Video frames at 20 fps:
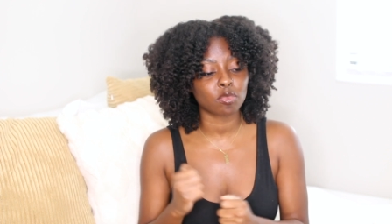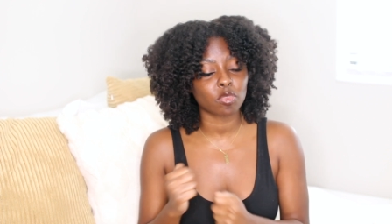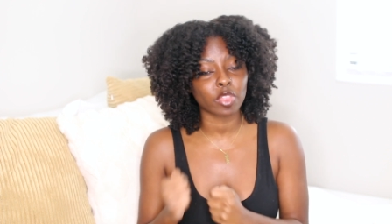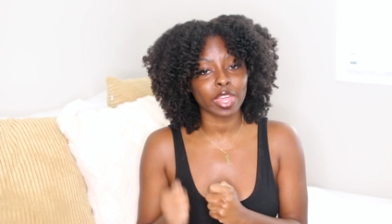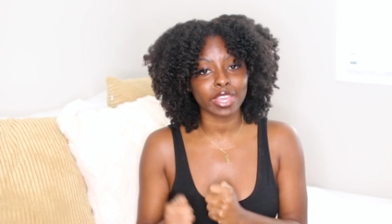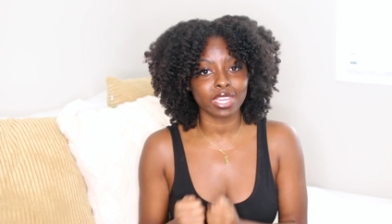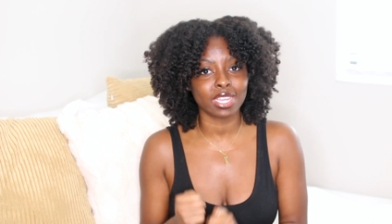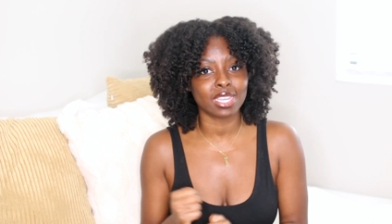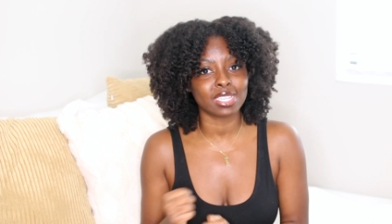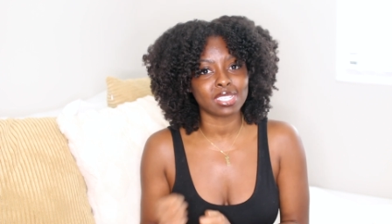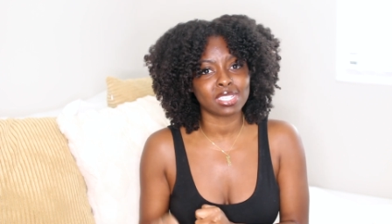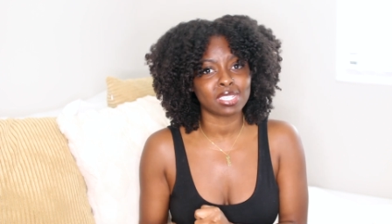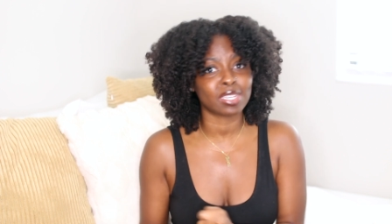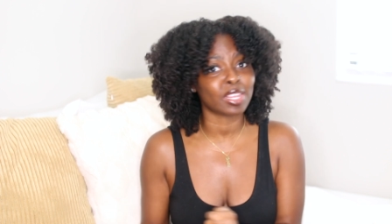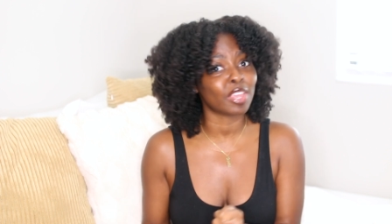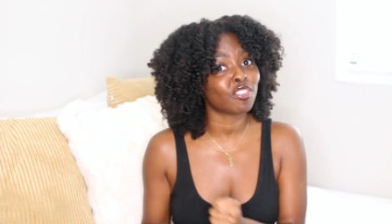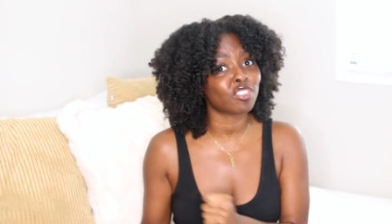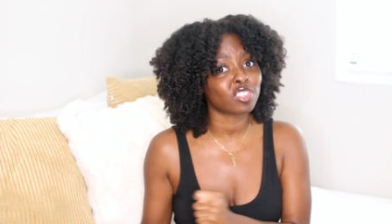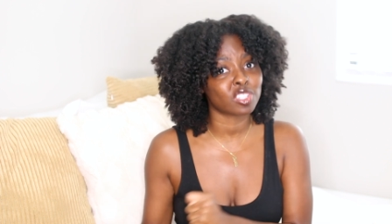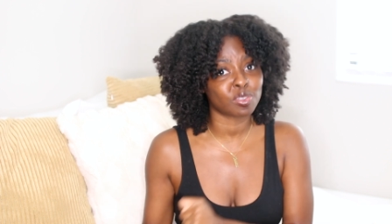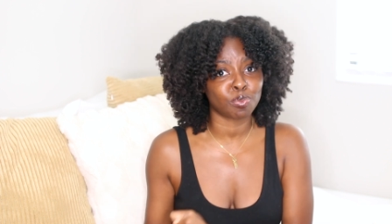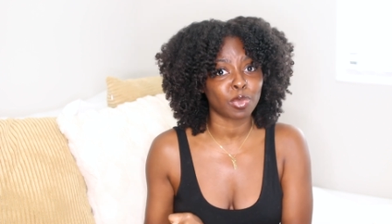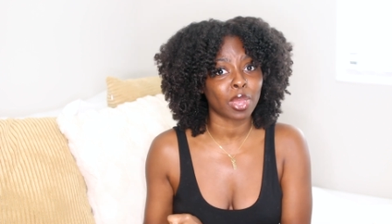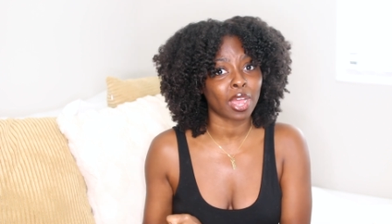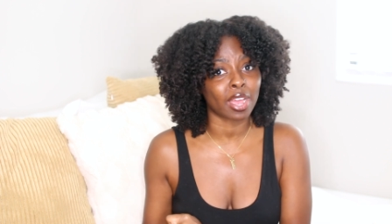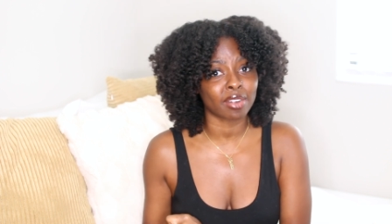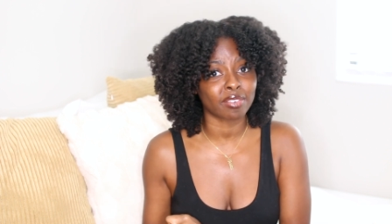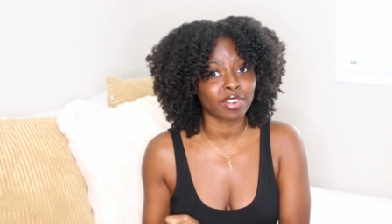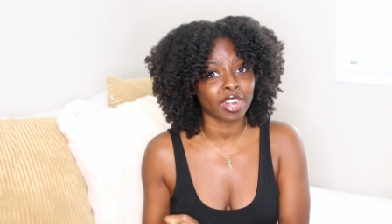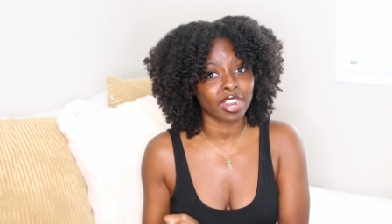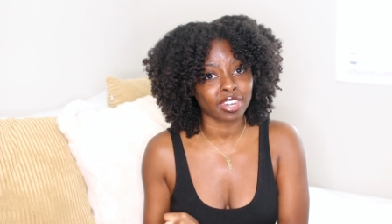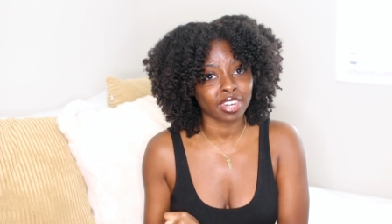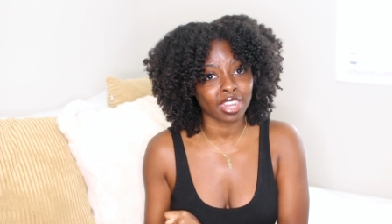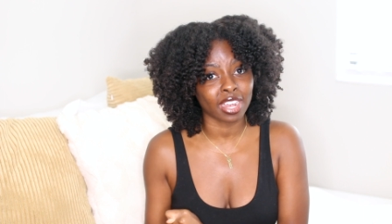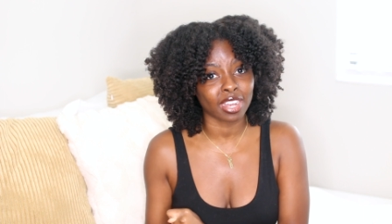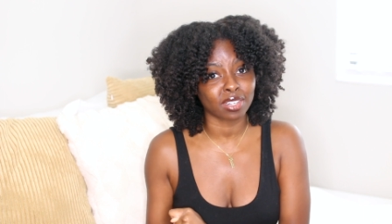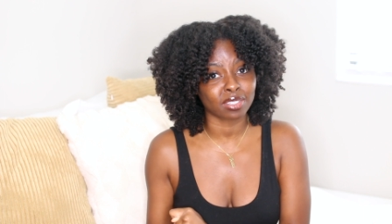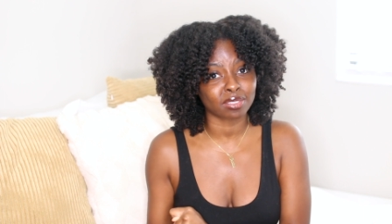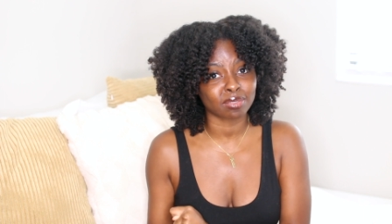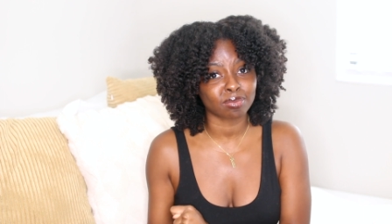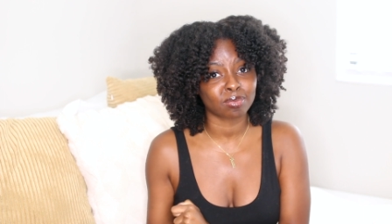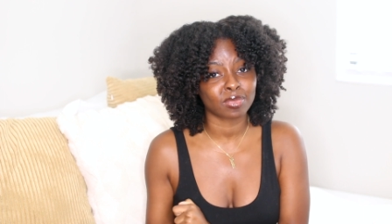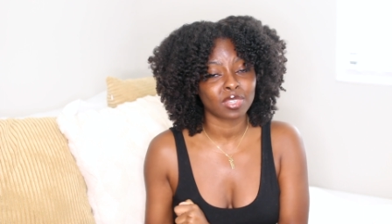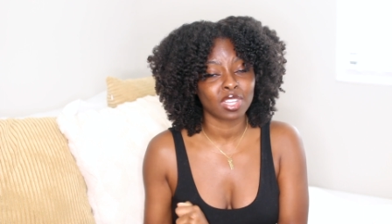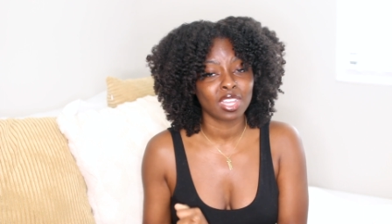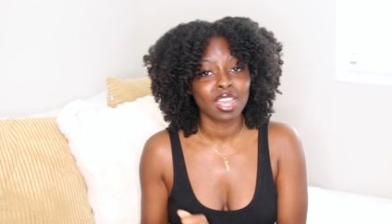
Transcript: like his safe spot right now.